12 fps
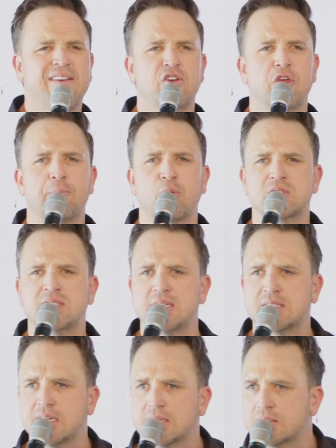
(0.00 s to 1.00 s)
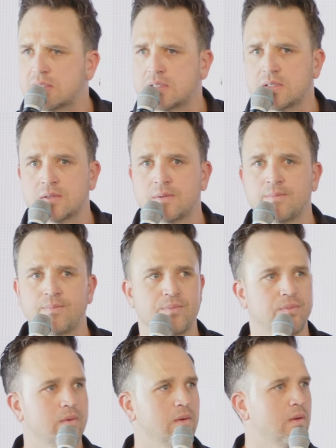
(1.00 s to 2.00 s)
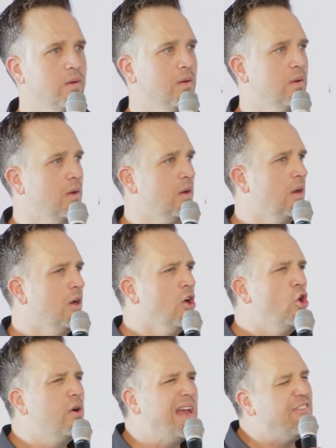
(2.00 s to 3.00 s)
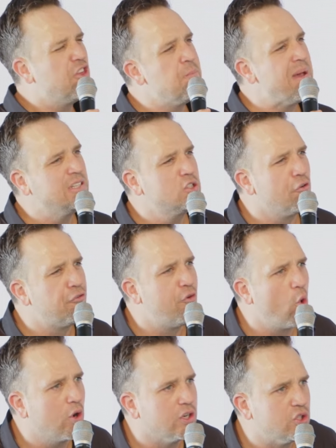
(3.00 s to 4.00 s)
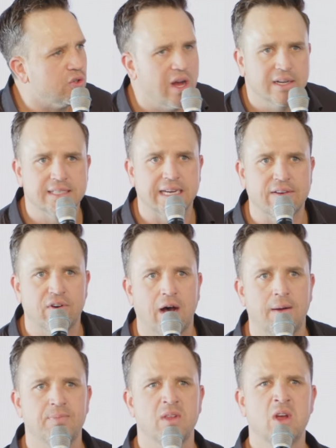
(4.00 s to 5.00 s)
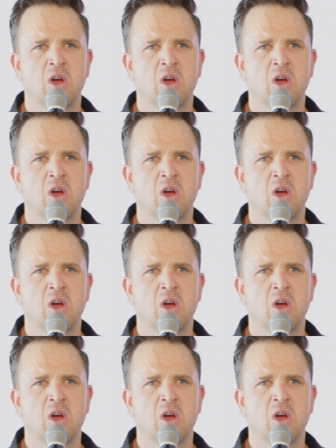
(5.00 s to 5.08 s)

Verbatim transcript: you the persistence? Who gave you the mental fortitude not to give up?